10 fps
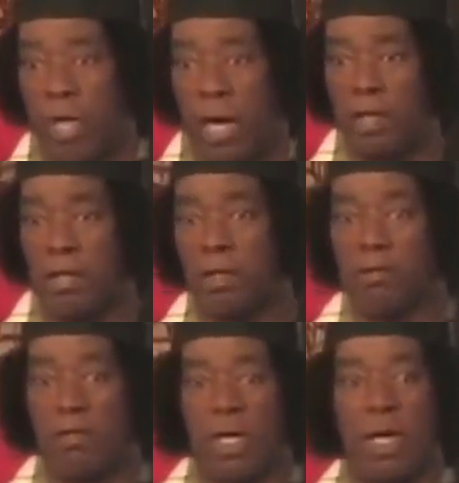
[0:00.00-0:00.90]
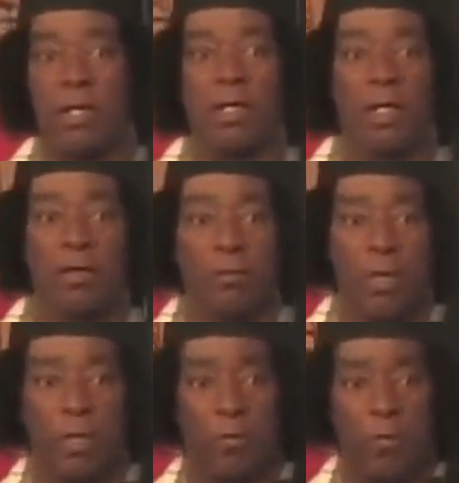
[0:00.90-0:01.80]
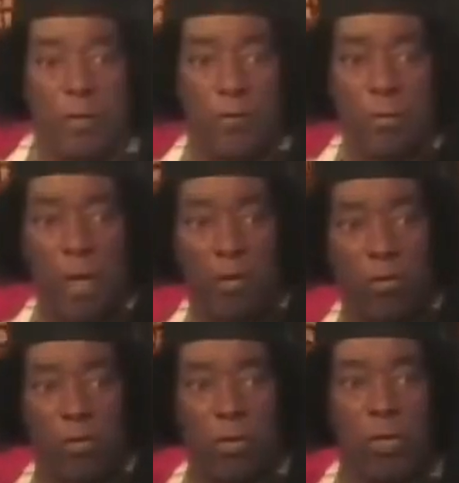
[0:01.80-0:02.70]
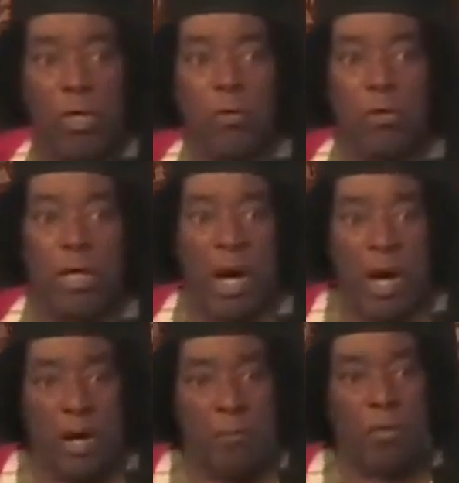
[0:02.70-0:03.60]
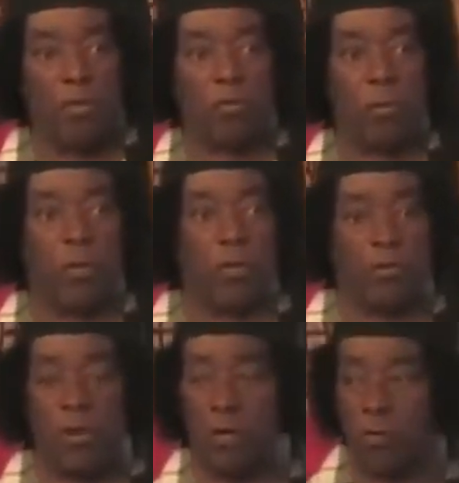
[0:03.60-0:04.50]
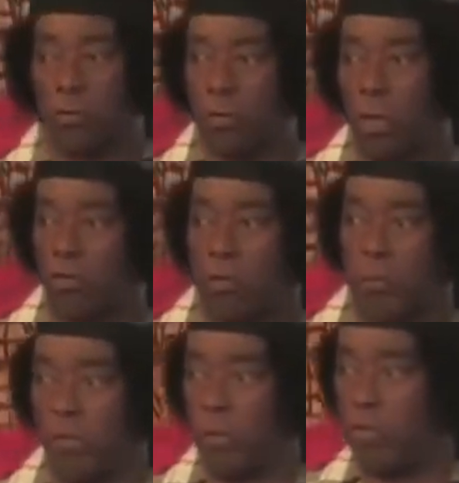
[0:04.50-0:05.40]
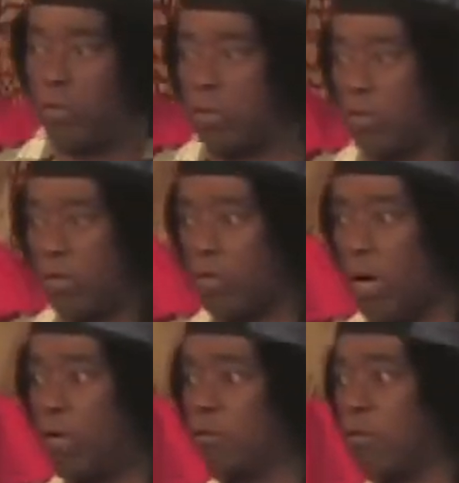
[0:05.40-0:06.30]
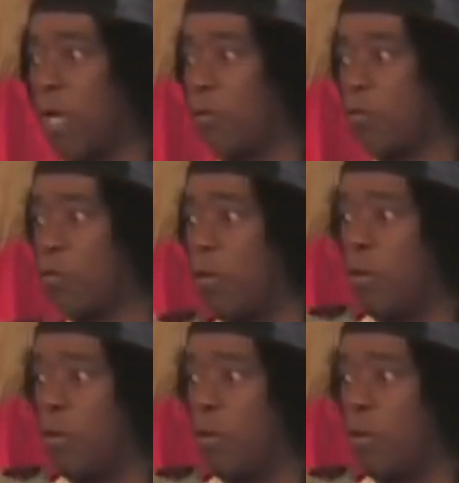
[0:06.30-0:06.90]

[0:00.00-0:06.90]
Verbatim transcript: That is a little bit of information on the hybrid experience that uh, experiments and the technology that was